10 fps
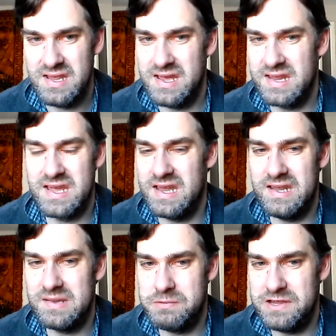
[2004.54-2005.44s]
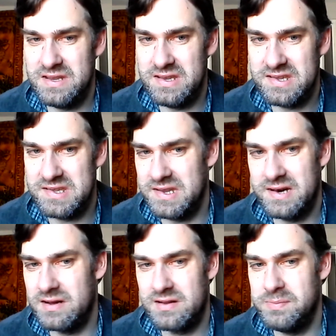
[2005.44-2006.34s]
again, he's being this
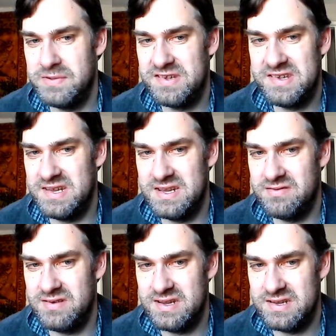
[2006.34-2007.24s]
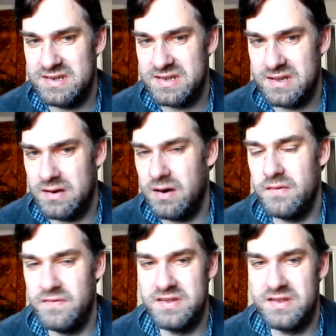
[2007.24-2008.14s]
dark, mysterious,
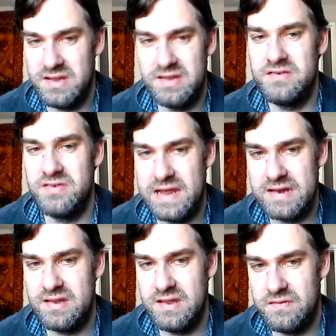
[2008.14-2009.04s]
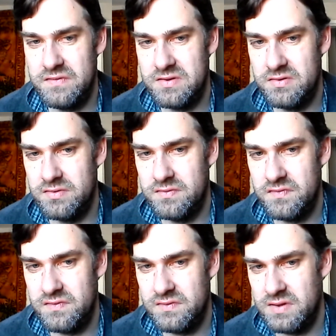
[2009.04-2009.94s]
obviously attractive sort
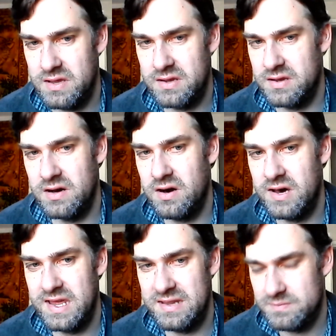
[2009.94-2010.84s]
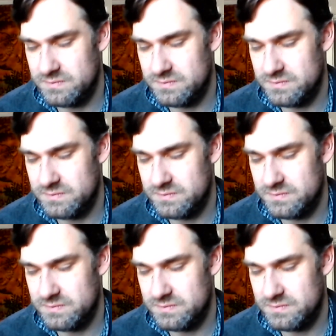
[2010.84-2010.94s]
of guy.